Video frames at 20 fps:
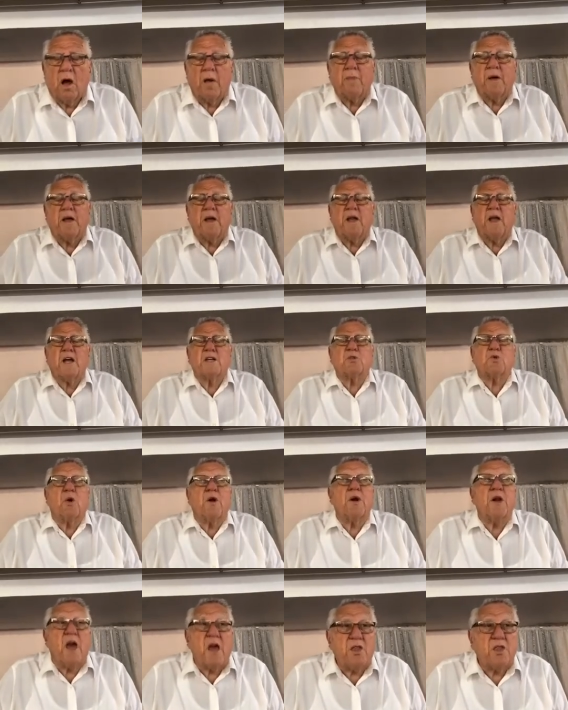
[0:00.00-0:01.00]
I mean, that's
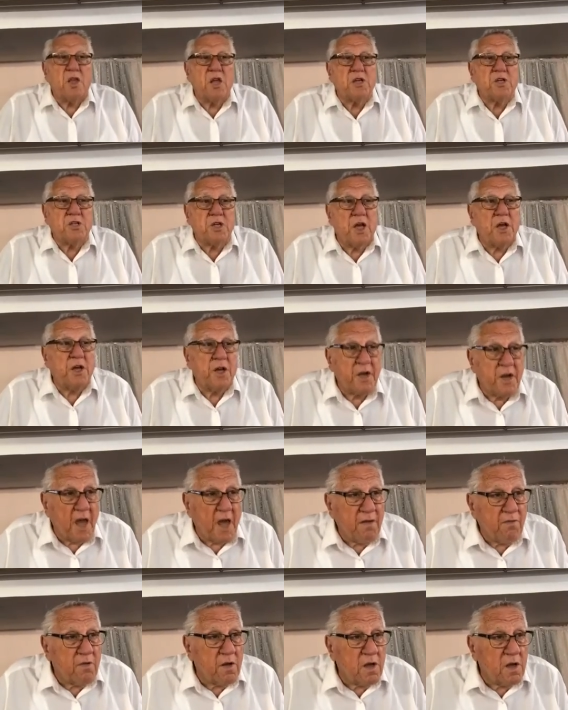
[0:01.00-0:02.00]
what Nathan said to
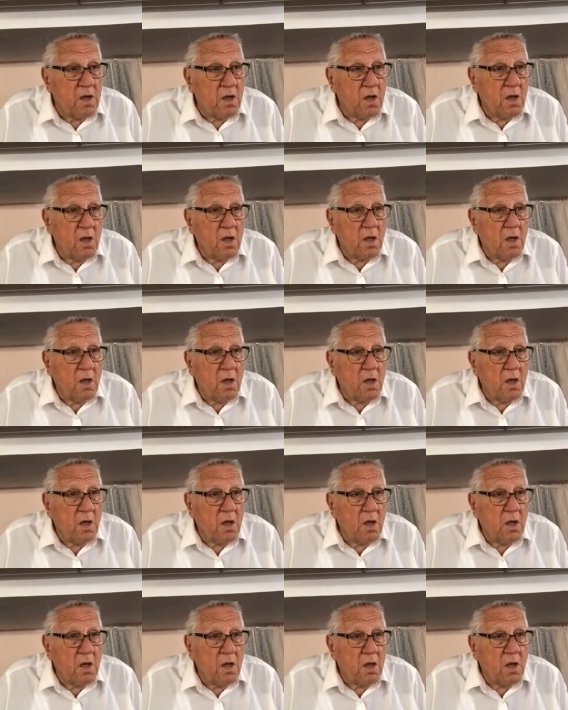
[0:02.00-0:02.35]
David.